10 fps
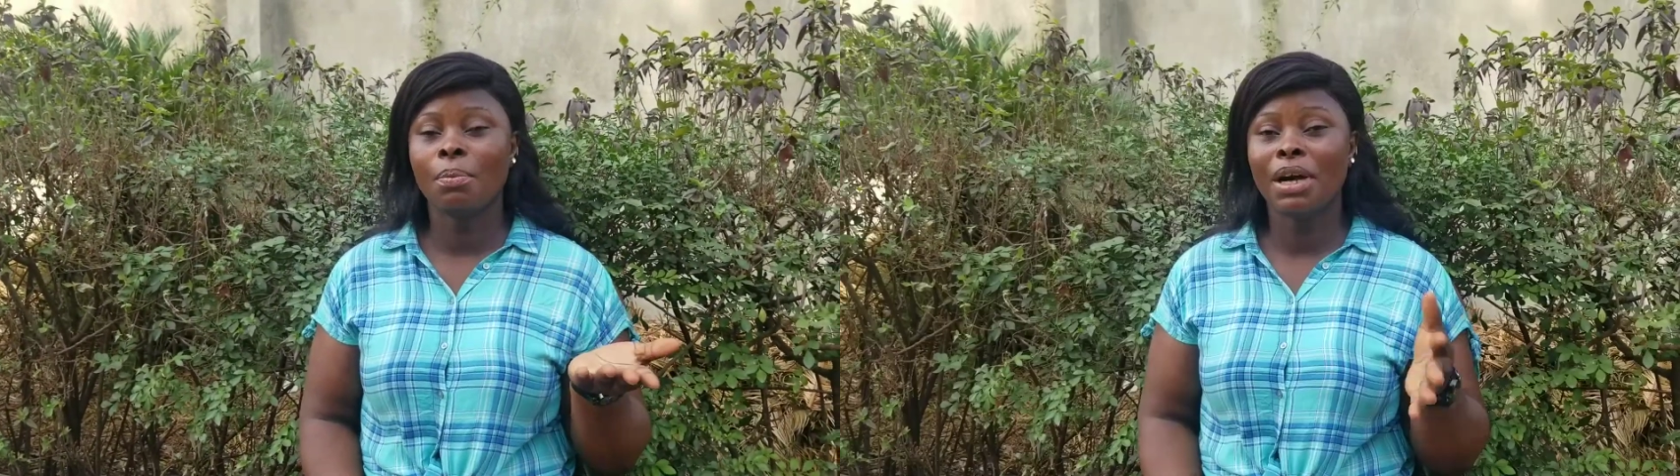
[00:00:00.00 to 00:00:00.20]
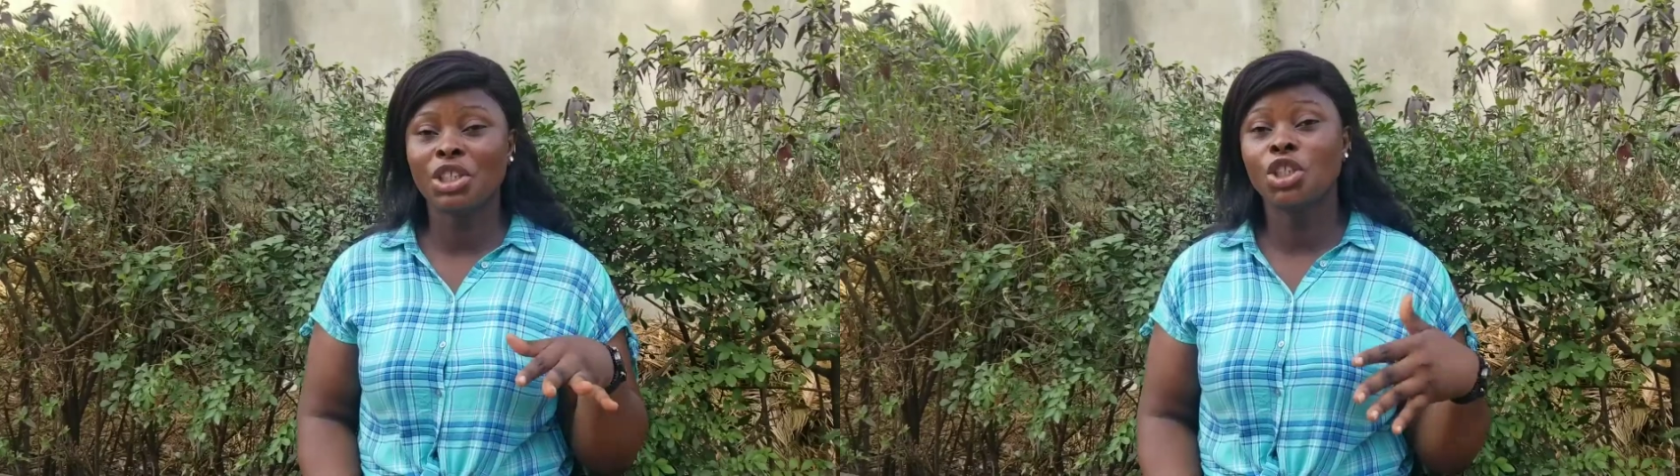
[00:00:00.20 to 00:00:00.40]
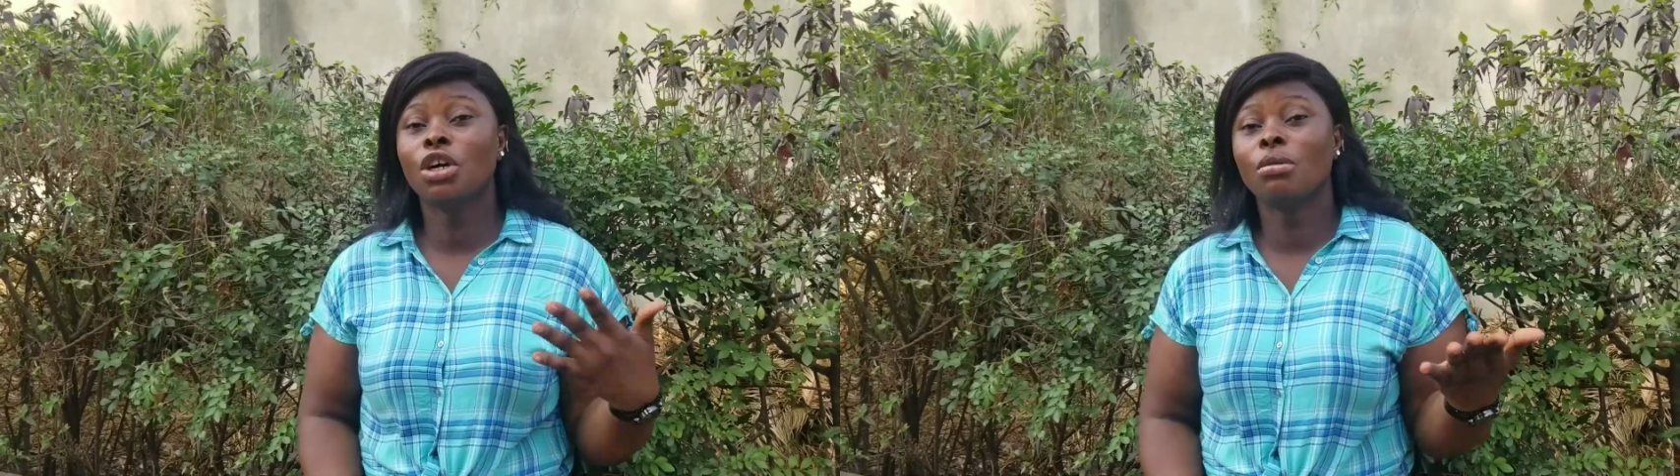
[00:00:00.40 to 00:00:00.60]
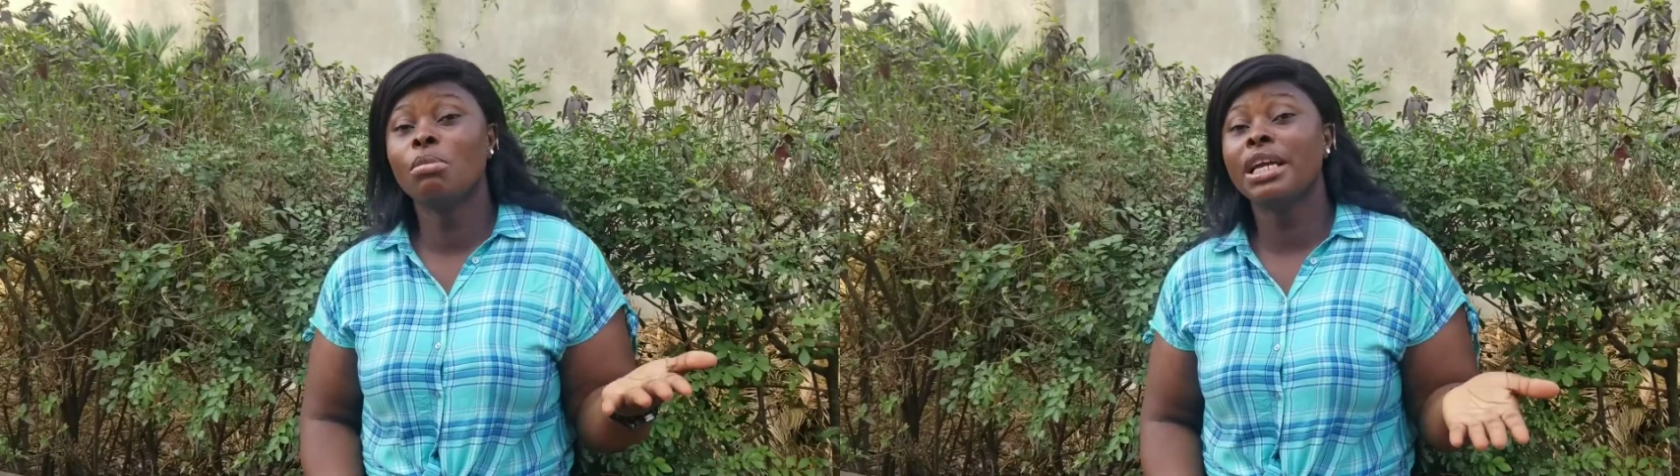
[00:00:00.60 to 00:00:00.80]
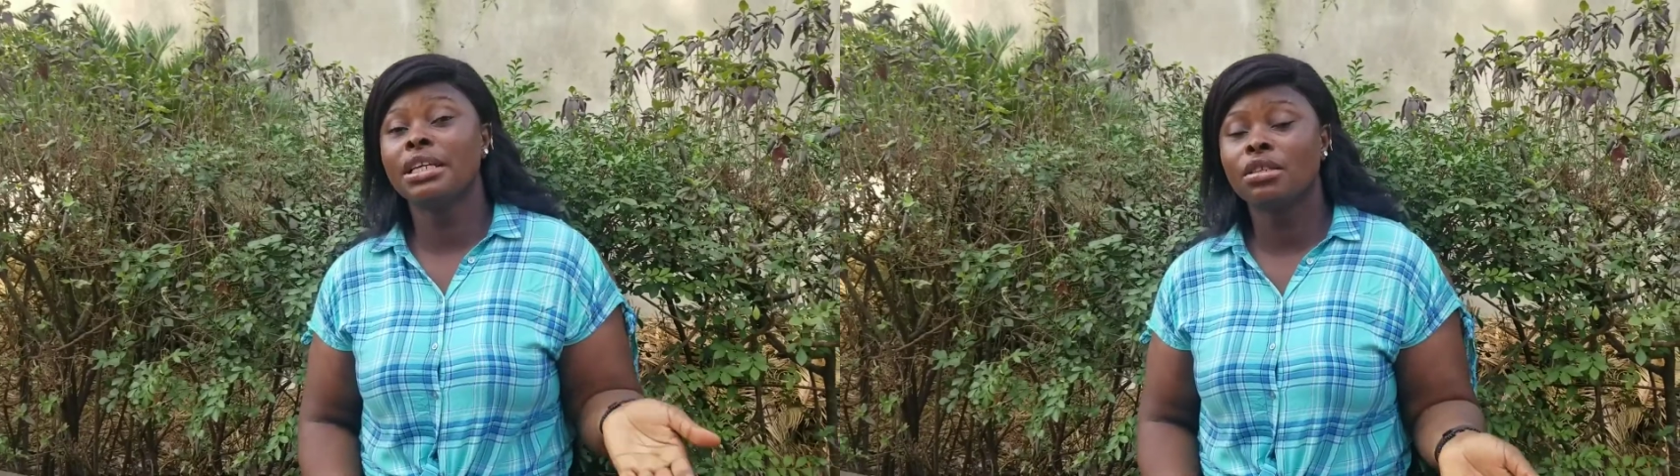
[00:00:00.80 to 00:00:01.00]
partial
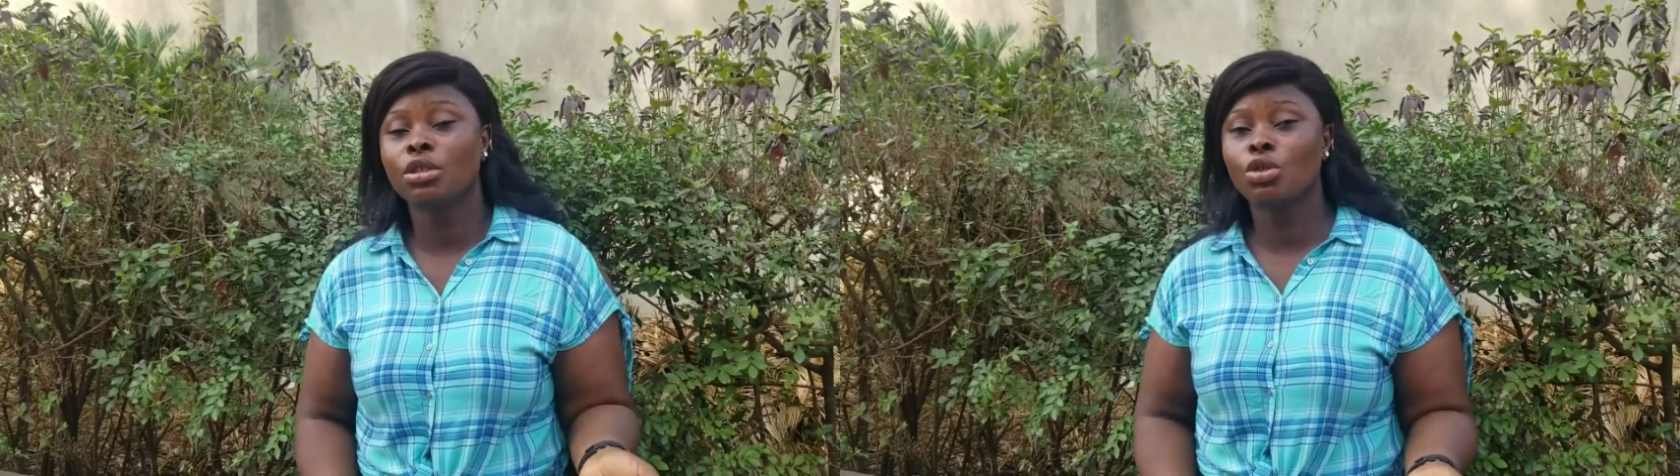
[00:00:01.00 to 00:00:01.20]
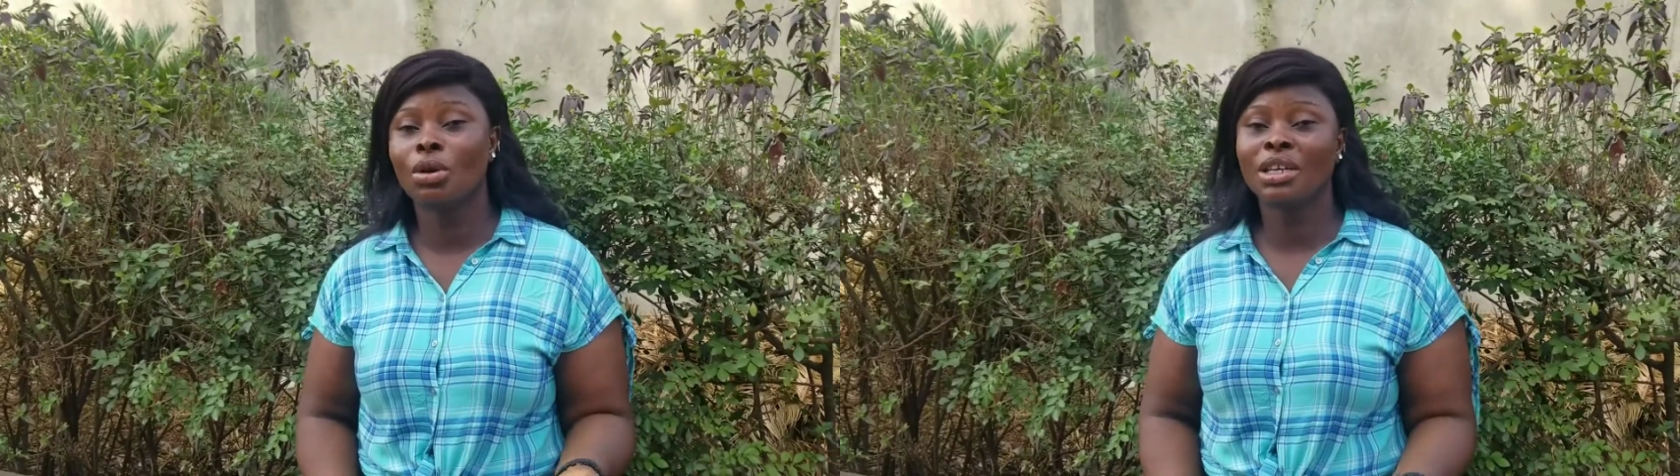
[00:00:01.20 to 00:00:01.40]
means to